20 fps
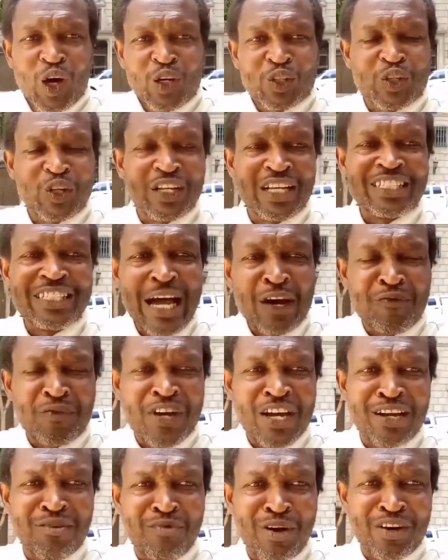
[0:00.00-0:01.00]
So this
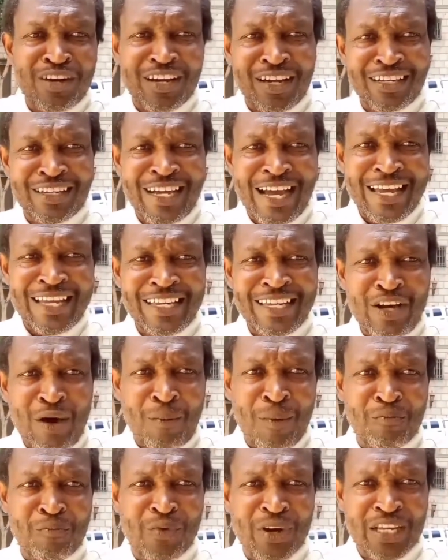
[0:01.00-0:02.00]
African American guy, he
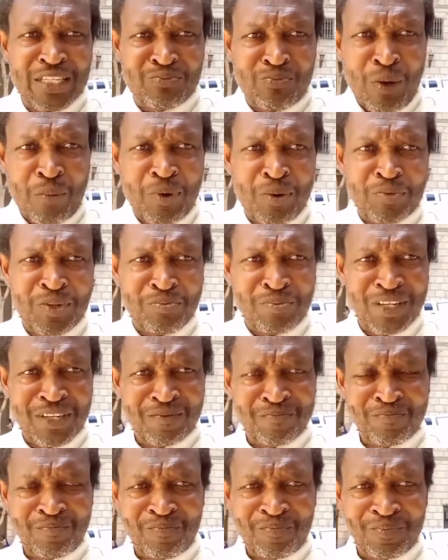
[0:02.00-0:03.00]
come and bring his problem to me,
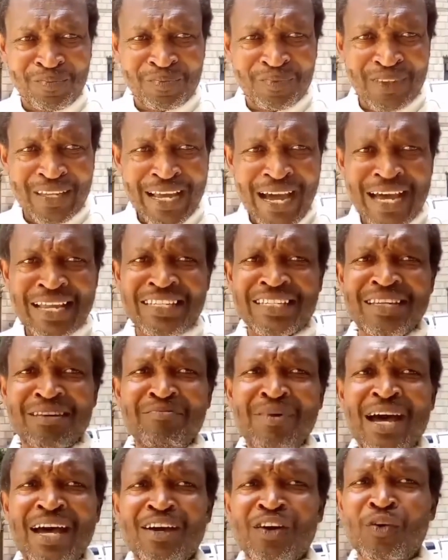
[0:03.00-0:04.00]
and I say,
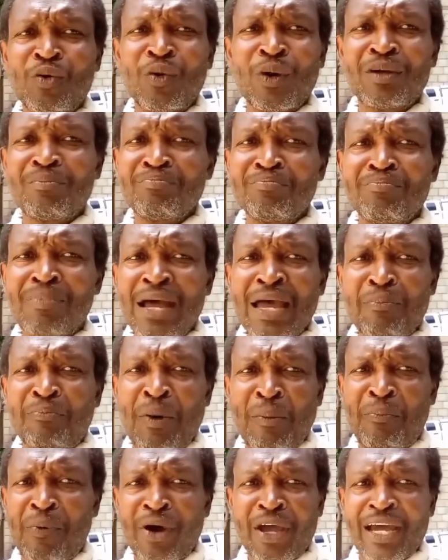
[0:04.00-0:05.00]
man, go and buy a
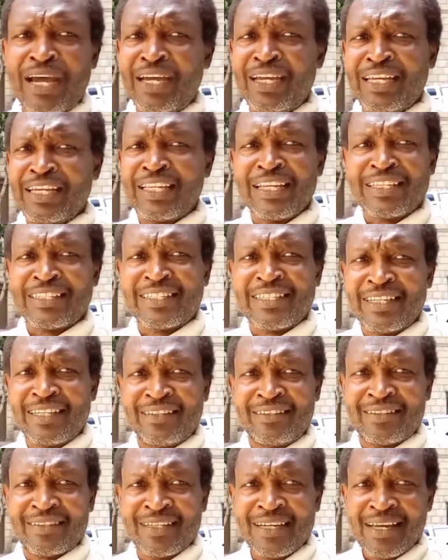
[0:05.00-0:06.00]
papaya and eat the
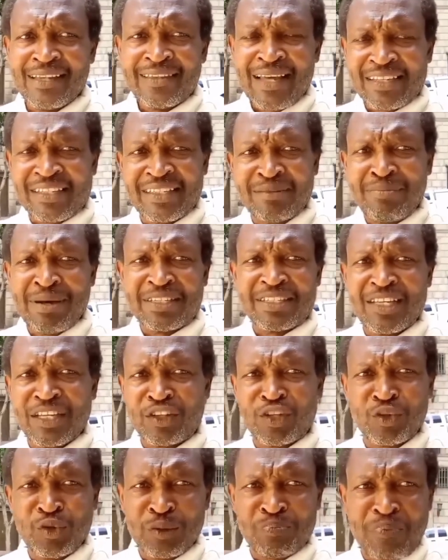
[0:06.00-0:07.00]
seeds. That's the best thing
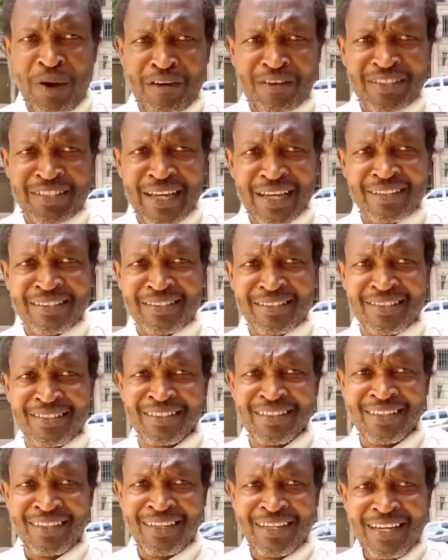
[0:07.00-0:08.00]
to do with parasites.
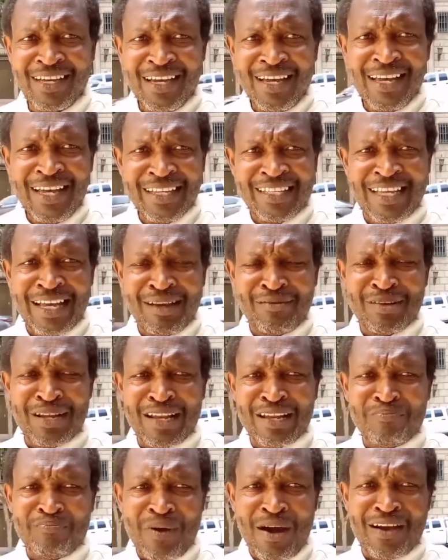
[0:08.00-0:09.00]
He tell me that
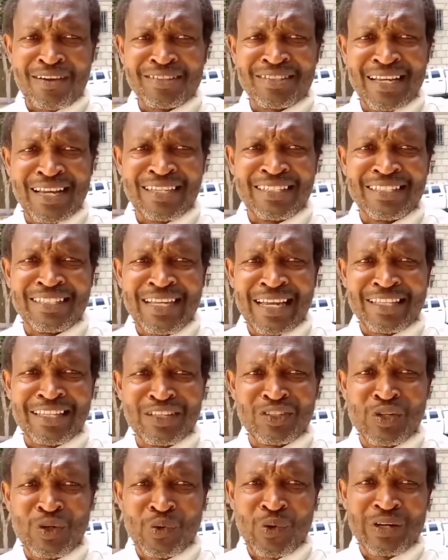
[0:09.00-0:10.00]
the parasites
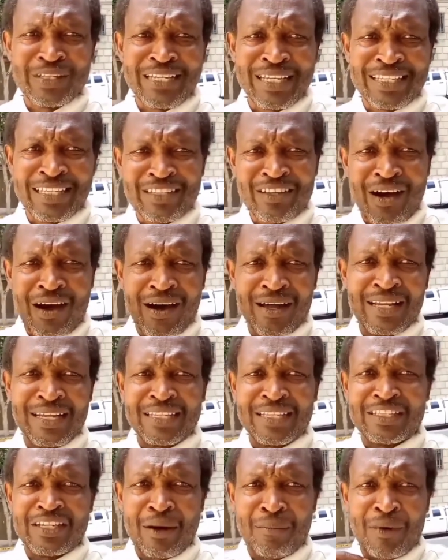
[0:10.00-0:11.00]
getting so raw that
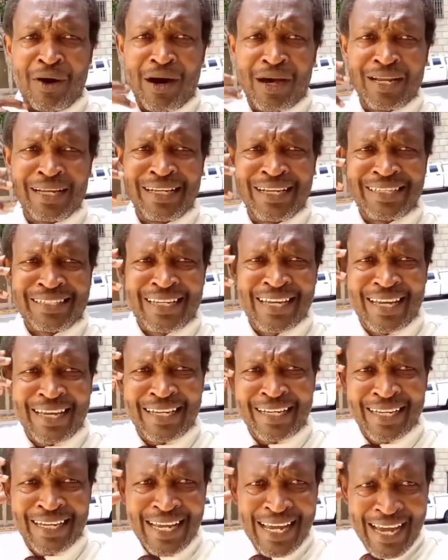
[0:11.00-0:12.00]
it come all in his
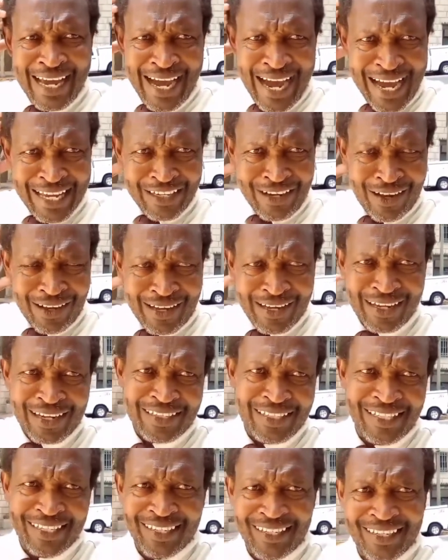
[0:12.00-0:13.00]
head and all kind
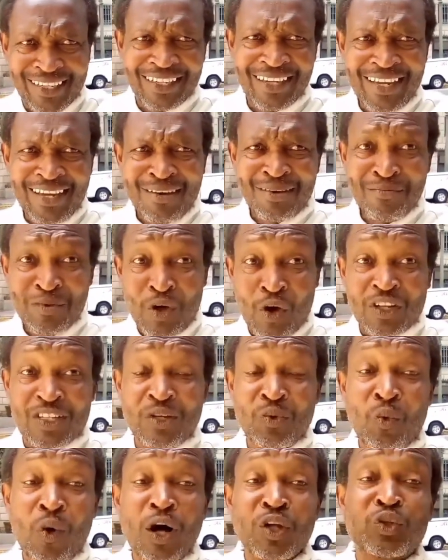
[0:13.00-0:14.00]
of thing, because
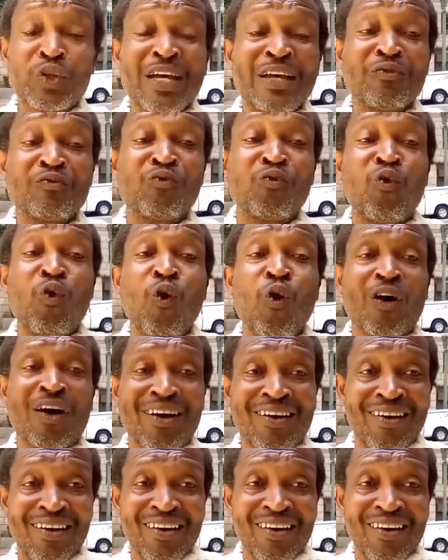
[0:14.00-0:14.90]
he want to invoke